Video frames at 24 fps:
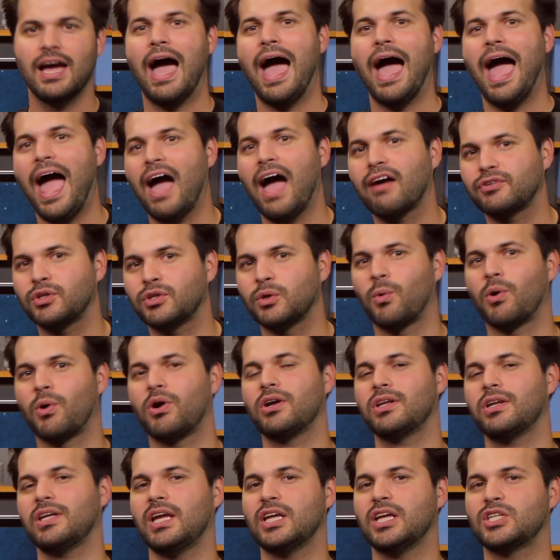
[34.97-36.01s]

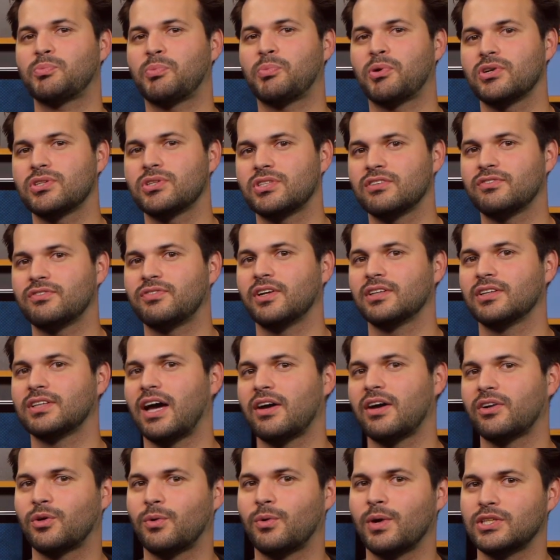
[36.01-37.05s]
Afterward, each person filled
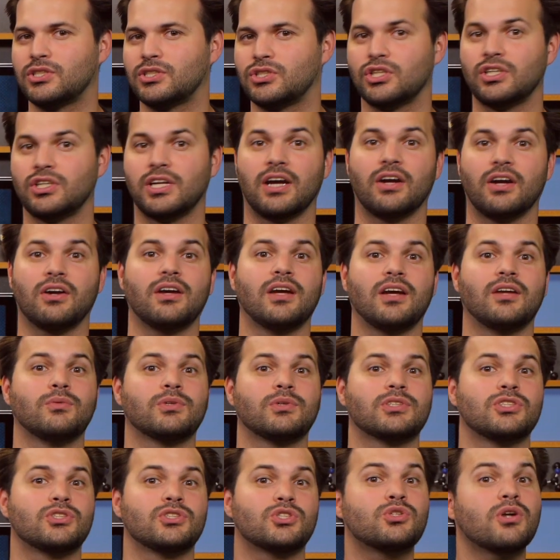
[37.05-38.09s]
out a questionnaire and
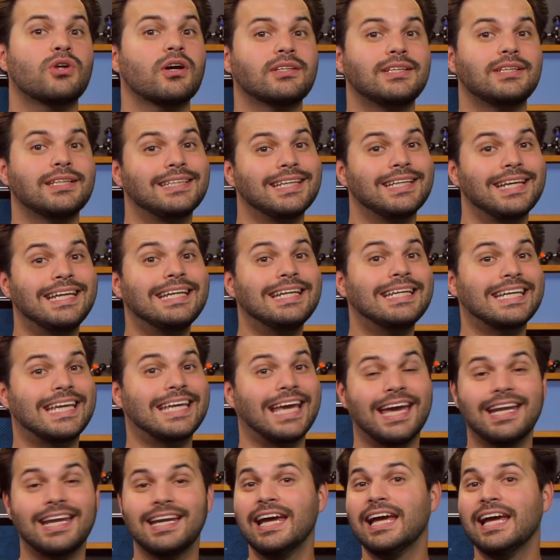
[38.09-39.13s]
was instructed to
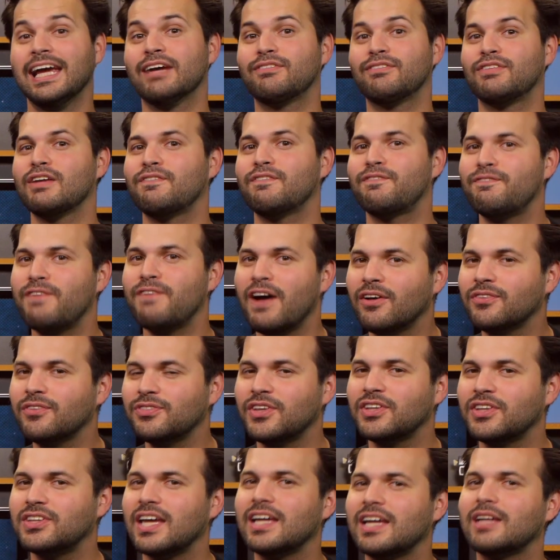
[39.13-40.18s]
indicate if they felt
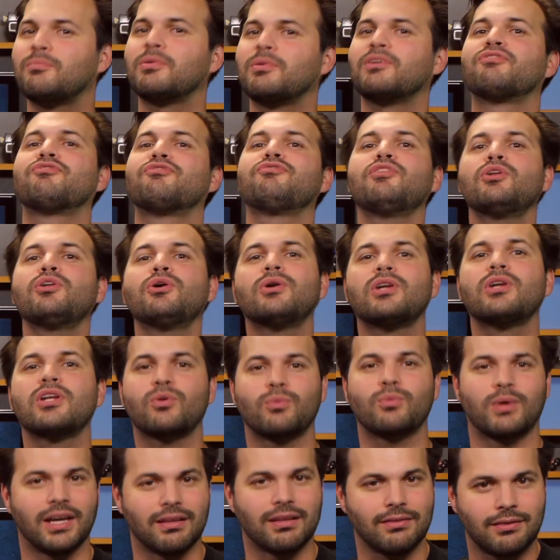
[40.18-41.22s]
that they had been flirted
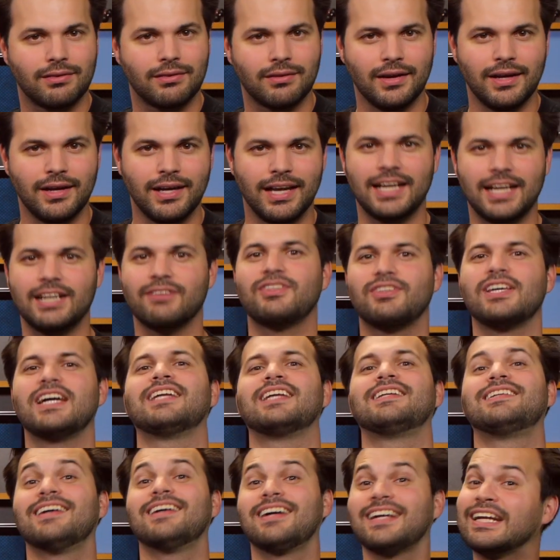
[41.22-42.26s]
with and if they
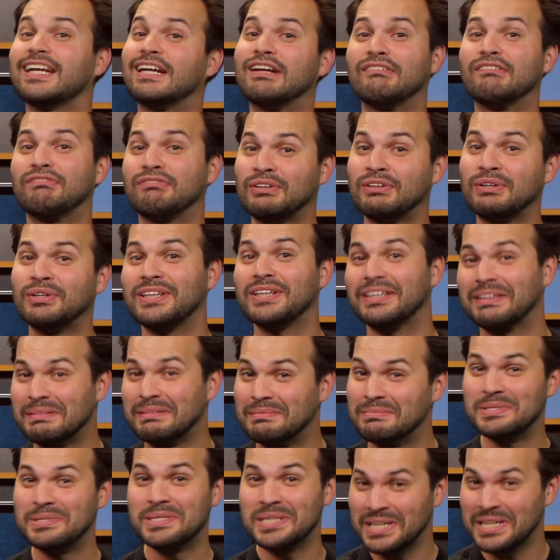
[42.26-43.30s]
had done any flirting
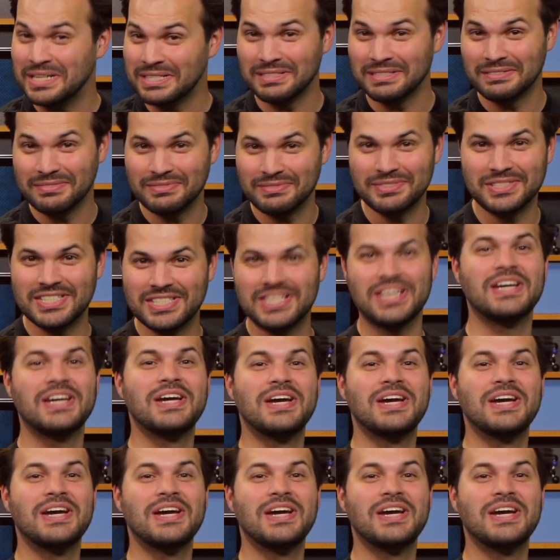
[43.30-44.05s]
themselves.